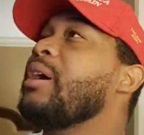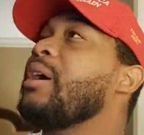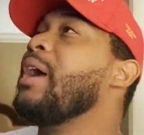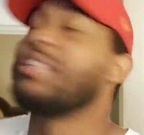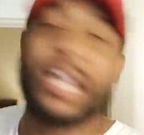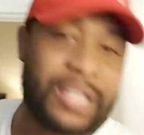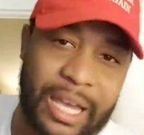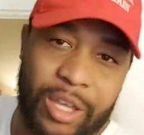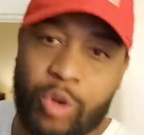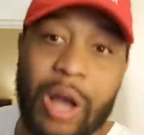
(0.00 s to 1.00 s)
He said,
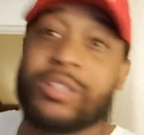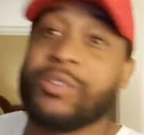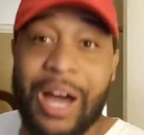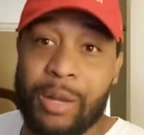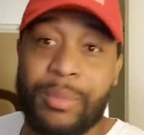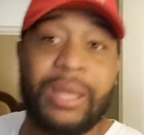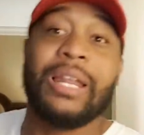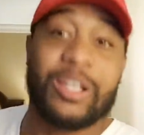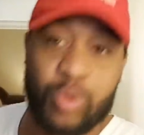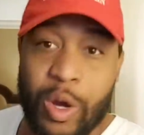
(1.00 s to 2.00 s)
taking your cross and follow me.
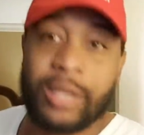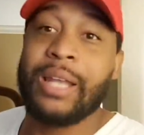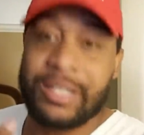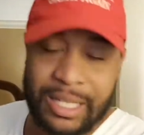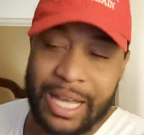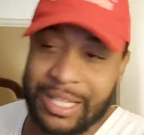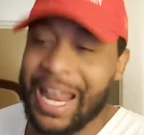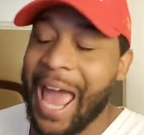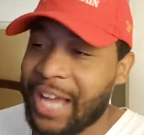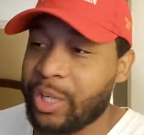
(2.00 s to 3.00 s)
That's one. That's an
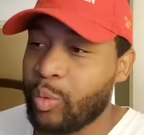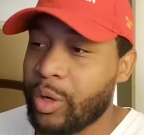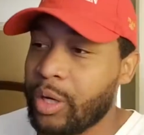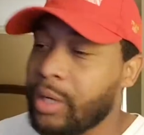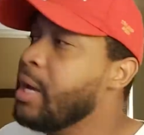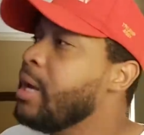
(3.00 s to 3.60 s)
action word.